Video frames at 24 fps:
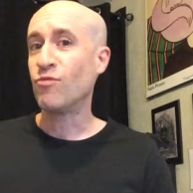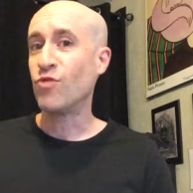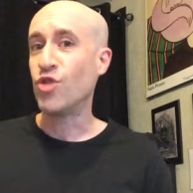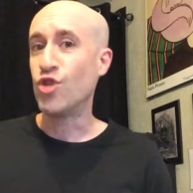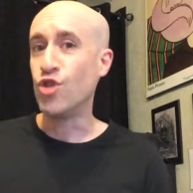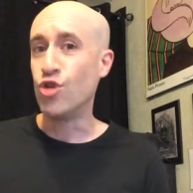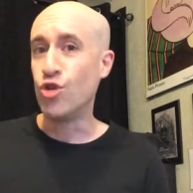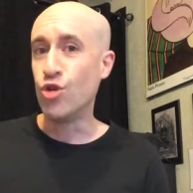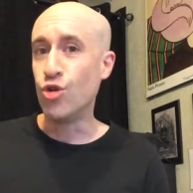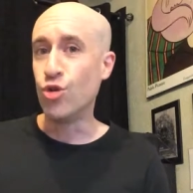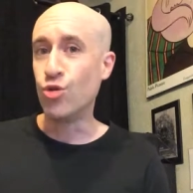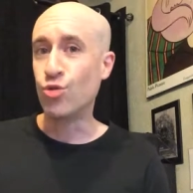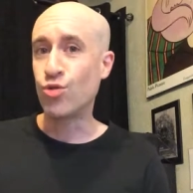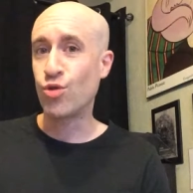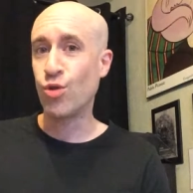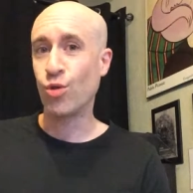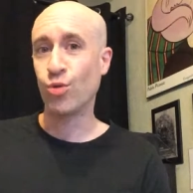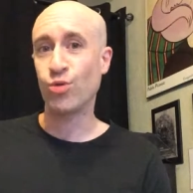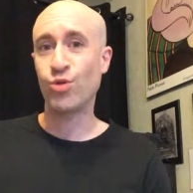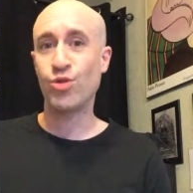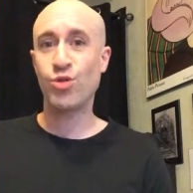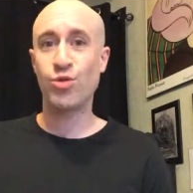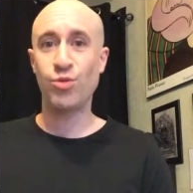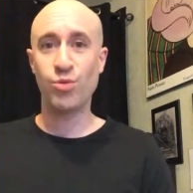use
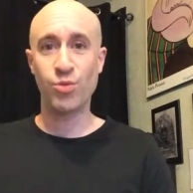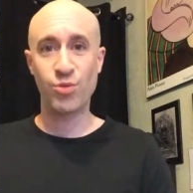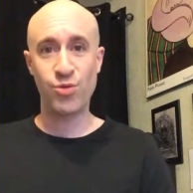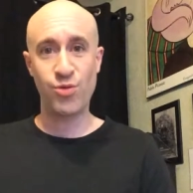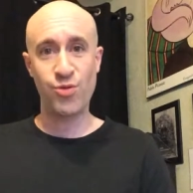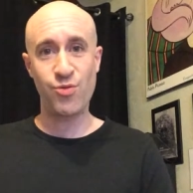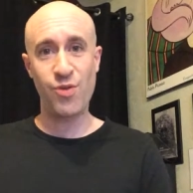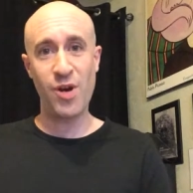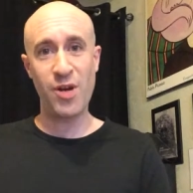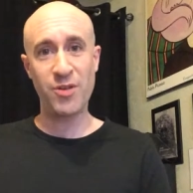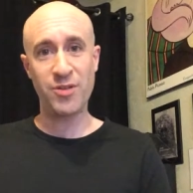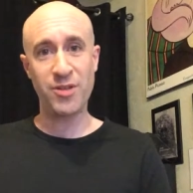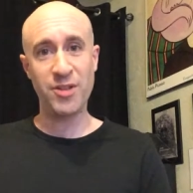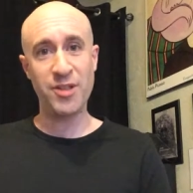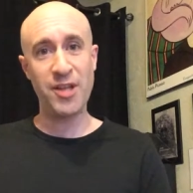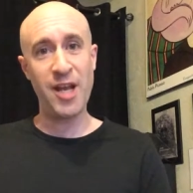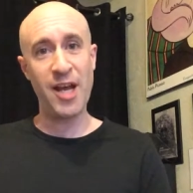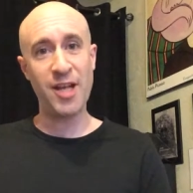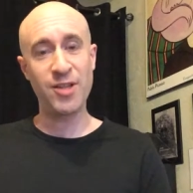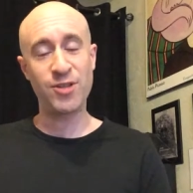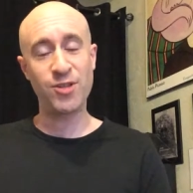those tools throughout the day.